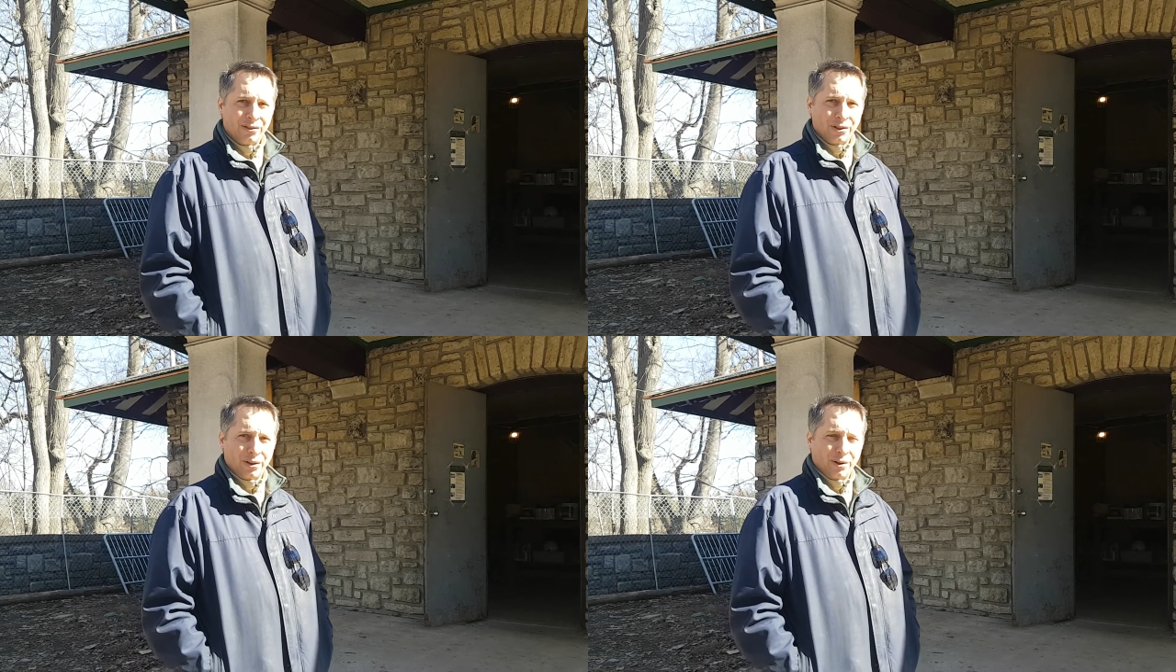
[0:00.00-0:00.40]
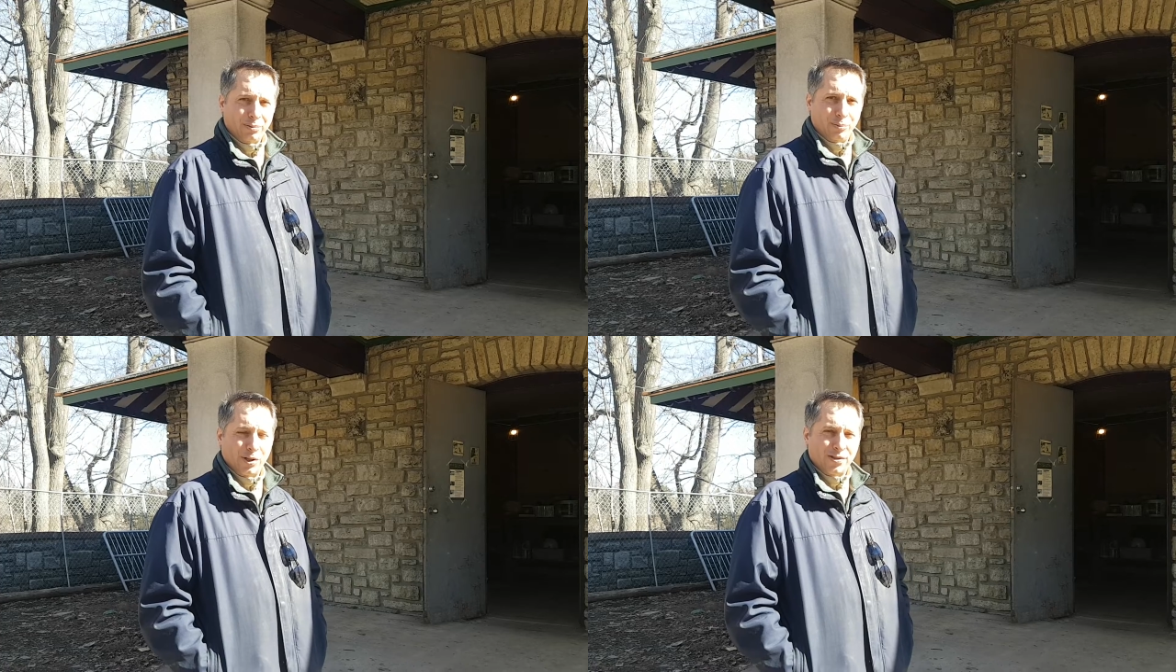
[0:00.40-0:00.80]

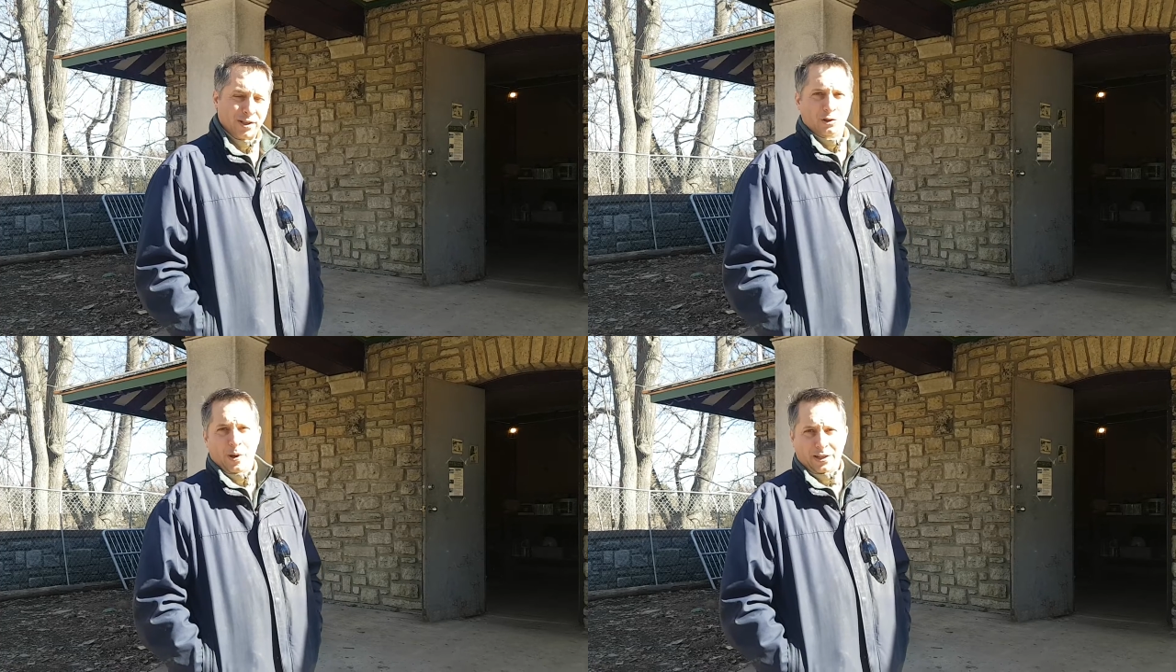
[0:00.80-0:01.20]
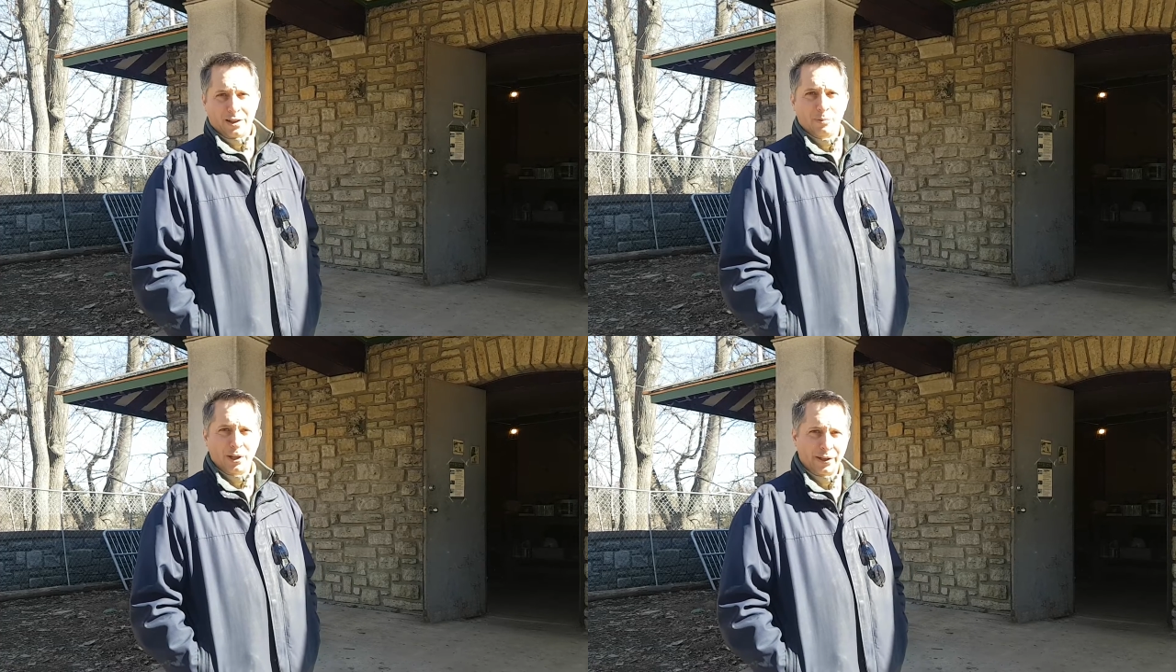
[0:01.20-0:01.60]
So we're just
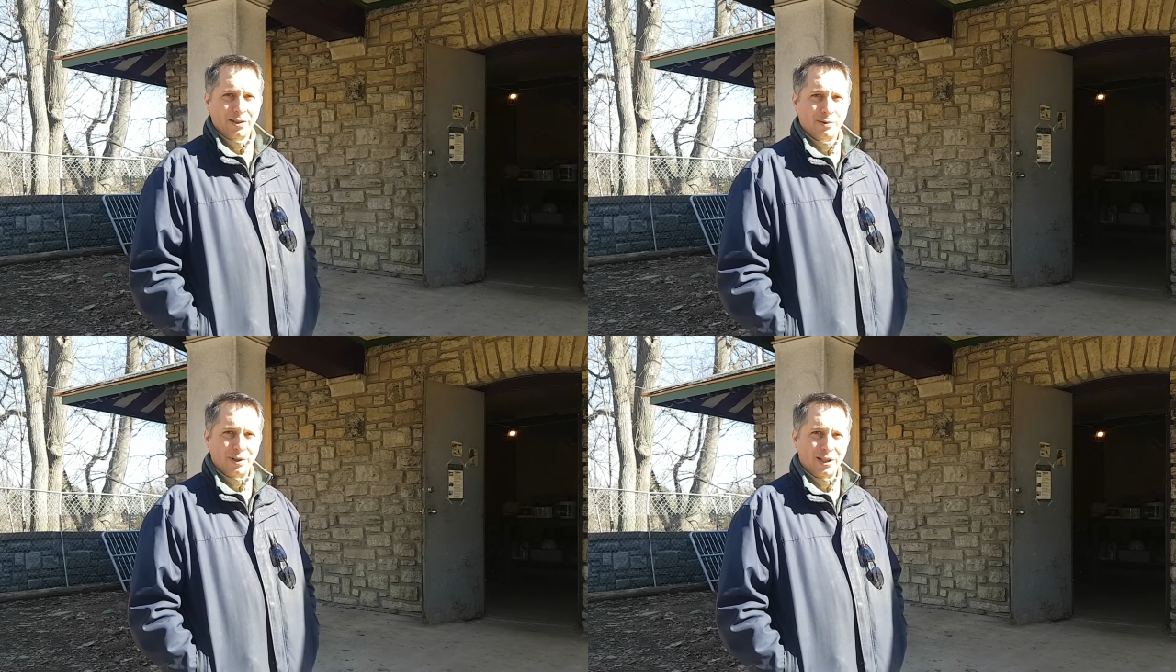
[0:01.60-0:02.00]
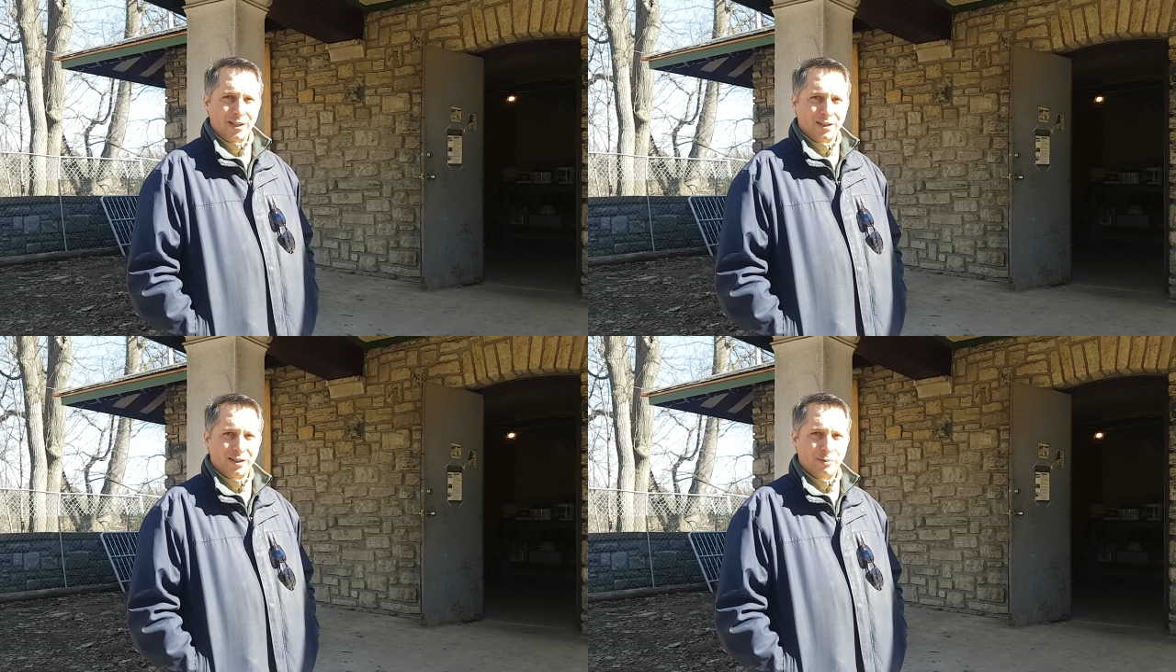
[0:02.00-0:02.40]
expecting the building to
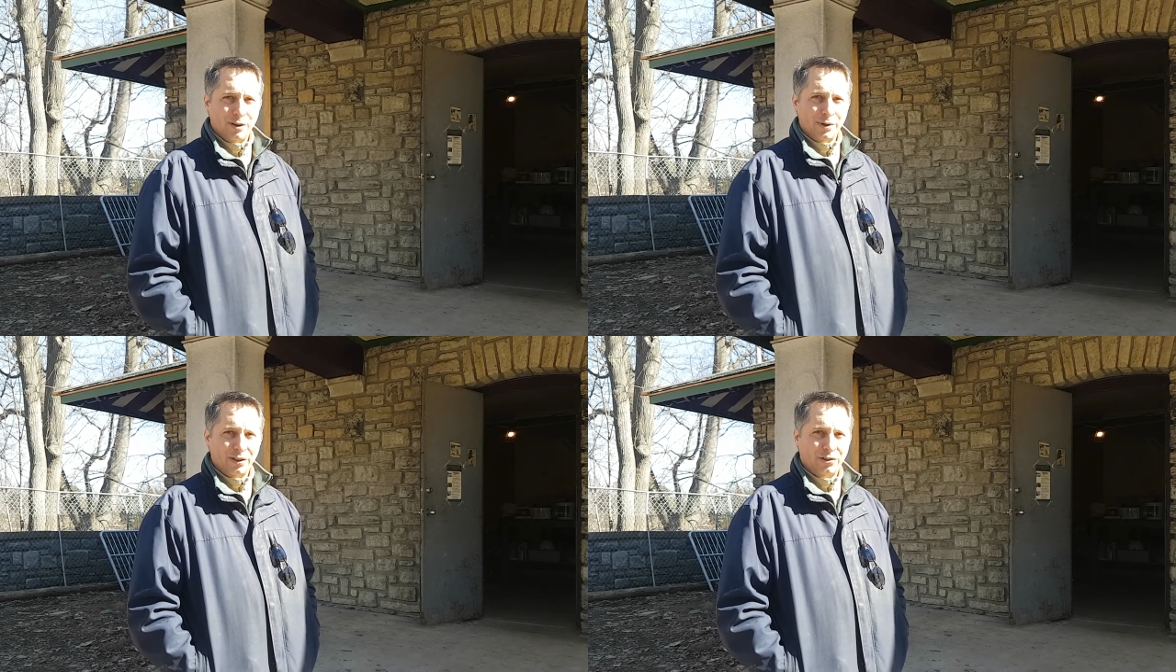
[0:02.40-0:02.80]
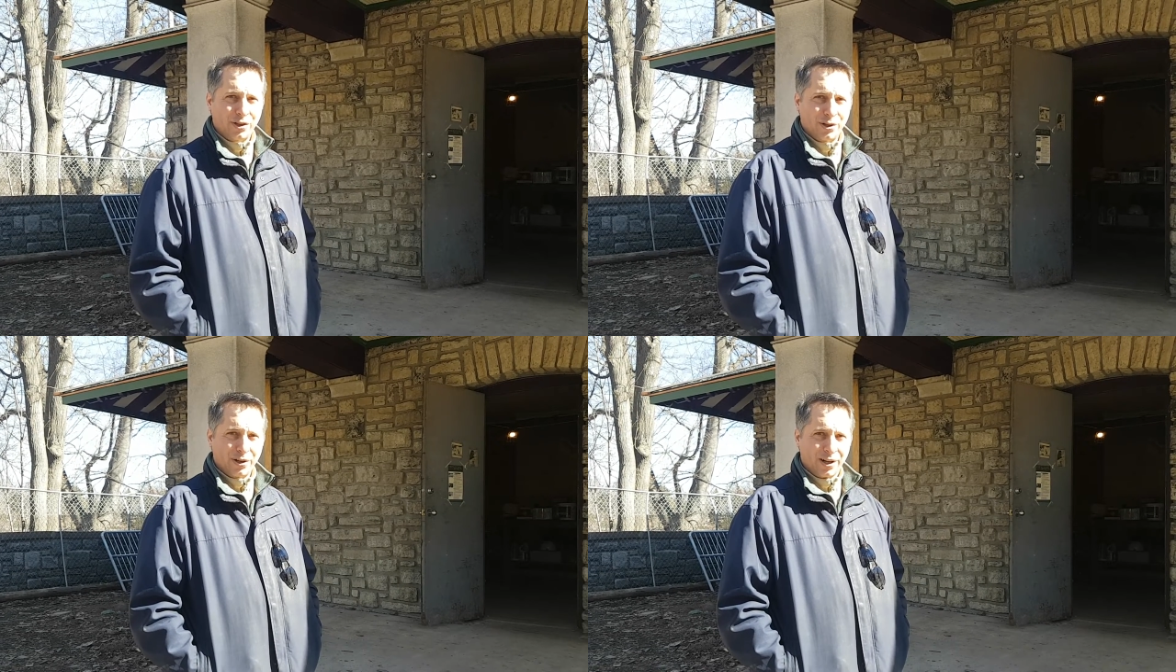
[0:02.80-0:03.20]
be really
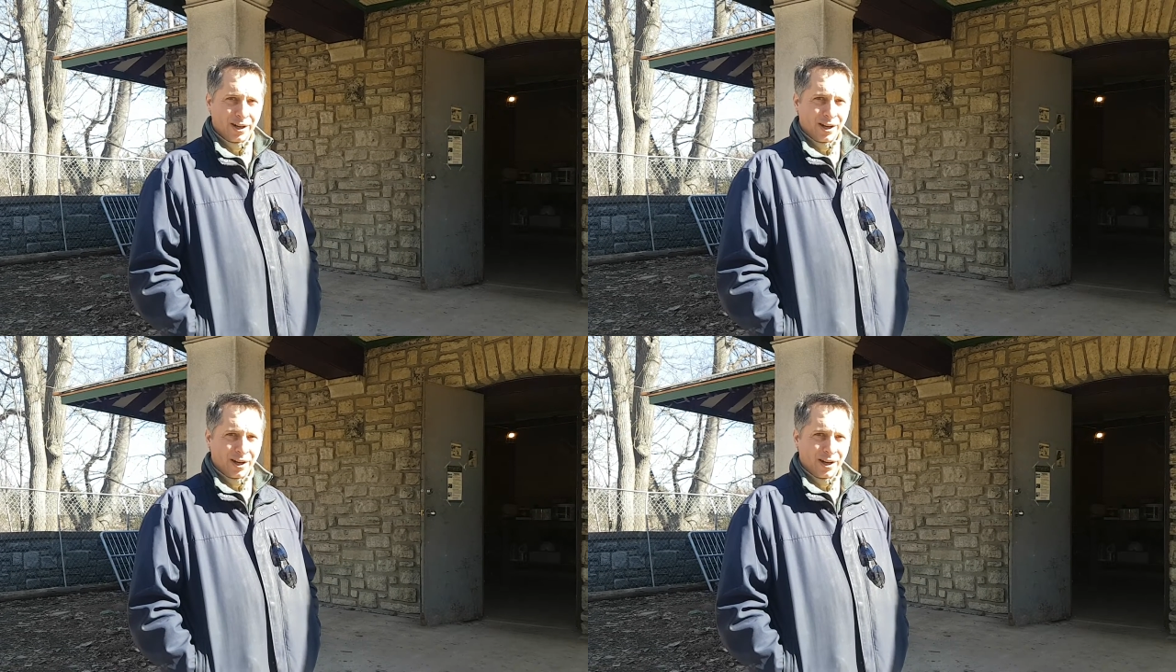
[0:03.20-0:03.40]
secure.